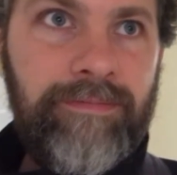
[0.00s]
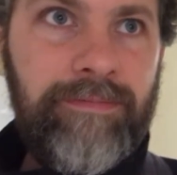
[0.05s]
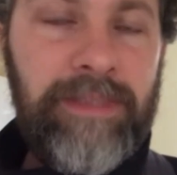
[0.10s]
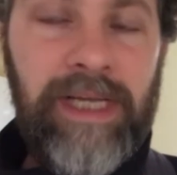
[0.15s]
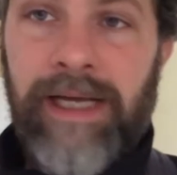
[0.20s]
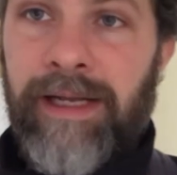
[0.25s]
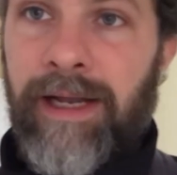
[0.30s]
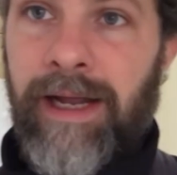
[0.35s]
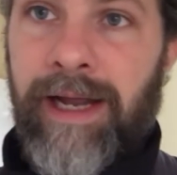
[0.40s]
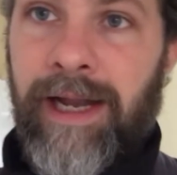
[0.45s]

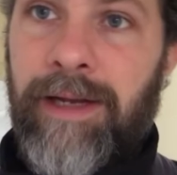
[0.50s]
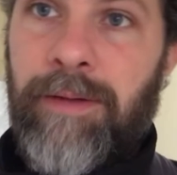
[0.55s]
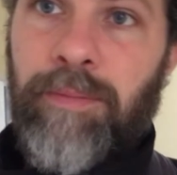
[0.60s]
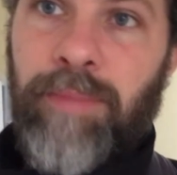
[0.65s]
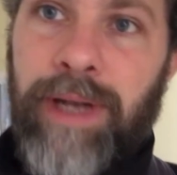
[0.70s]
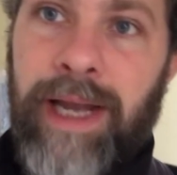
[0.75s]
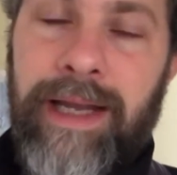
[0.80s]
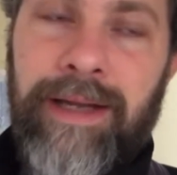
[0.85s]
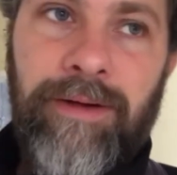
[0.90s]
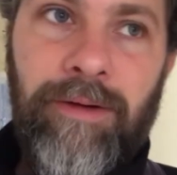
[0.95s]
yeah, I hadn't
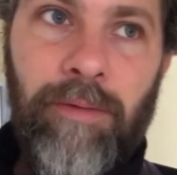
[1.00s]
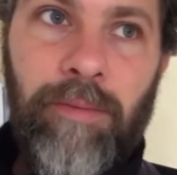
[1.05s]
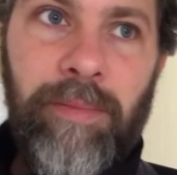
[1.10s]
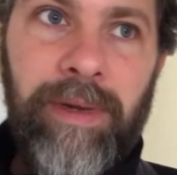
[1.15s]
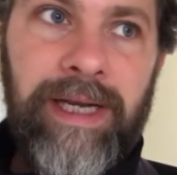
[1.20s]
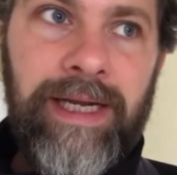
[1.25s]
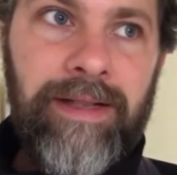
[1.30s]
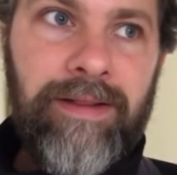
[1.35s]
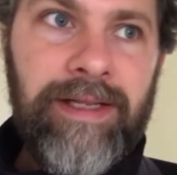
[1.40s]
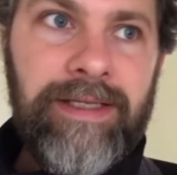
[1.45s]
planned on
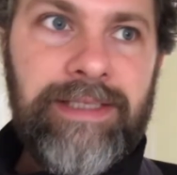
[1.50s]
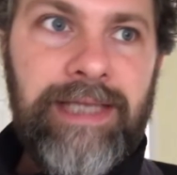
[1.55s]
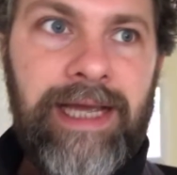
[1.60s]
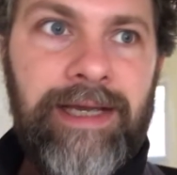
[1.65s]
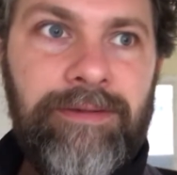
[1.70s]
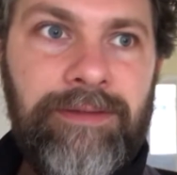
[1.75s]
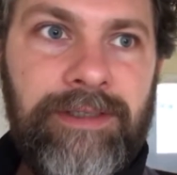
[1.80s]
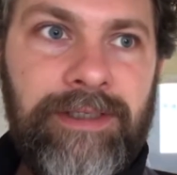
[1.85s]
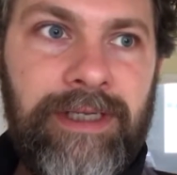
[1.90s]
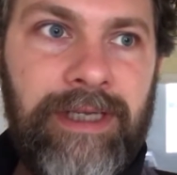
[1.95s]
being in this
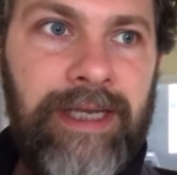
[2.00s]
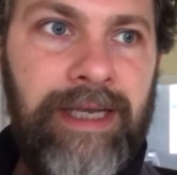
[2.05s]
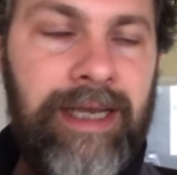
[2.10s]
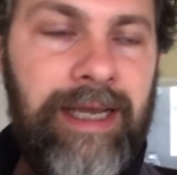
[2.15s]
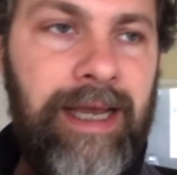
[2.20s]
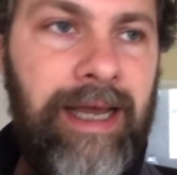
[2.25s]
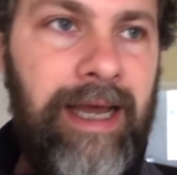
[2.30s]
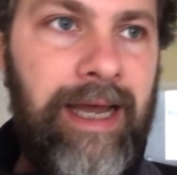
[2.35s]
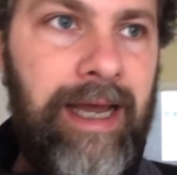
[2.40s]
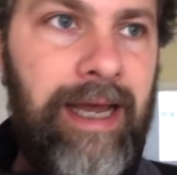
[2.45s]
house,
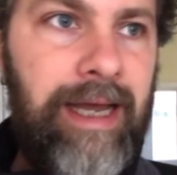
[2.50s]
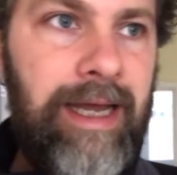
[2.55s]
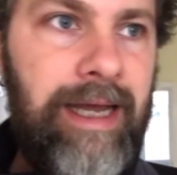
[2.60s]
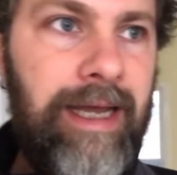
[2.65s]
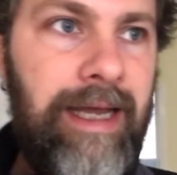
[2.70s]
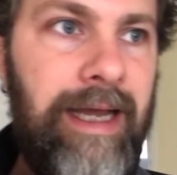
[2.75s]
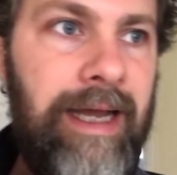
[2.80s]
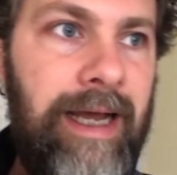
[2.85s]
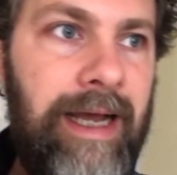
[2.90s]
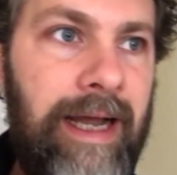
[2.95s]

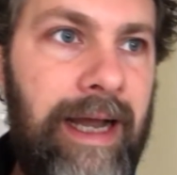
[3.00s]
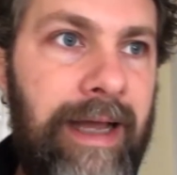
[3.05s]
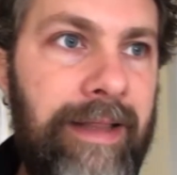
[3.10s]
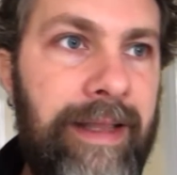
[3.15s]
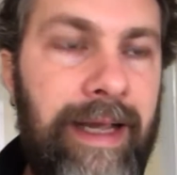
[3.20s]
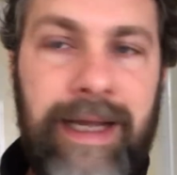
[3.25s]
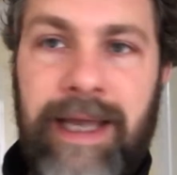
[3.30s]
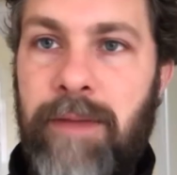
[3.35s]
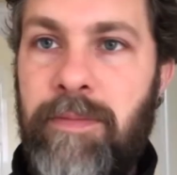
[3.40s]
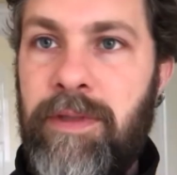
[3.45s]
and
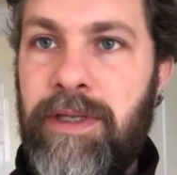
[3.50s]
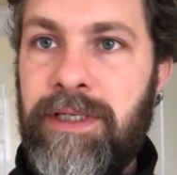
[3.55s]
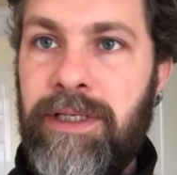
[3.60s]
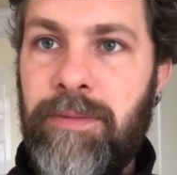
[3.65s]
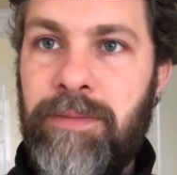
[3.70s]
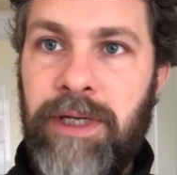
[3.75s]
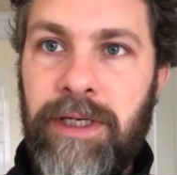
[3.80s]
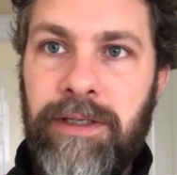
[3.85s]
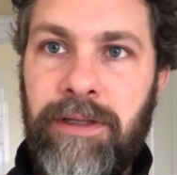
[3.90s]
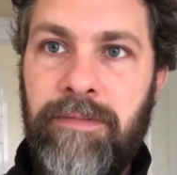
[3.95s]
that gave me the
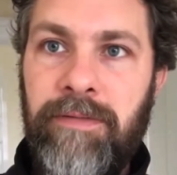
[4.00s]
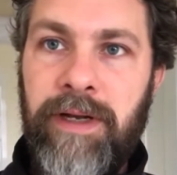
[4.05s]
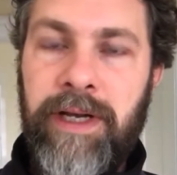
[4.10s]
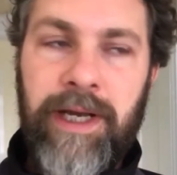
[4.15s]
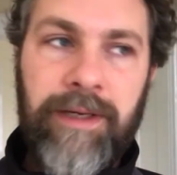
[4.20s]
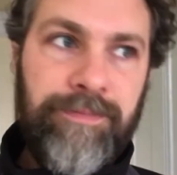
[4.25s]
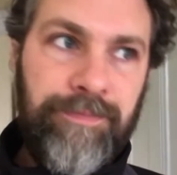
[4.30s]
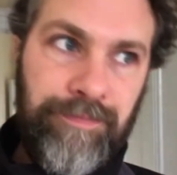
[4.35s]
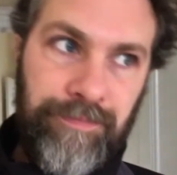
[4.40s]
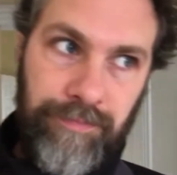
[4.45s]
subject of the
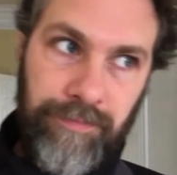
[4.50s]
video.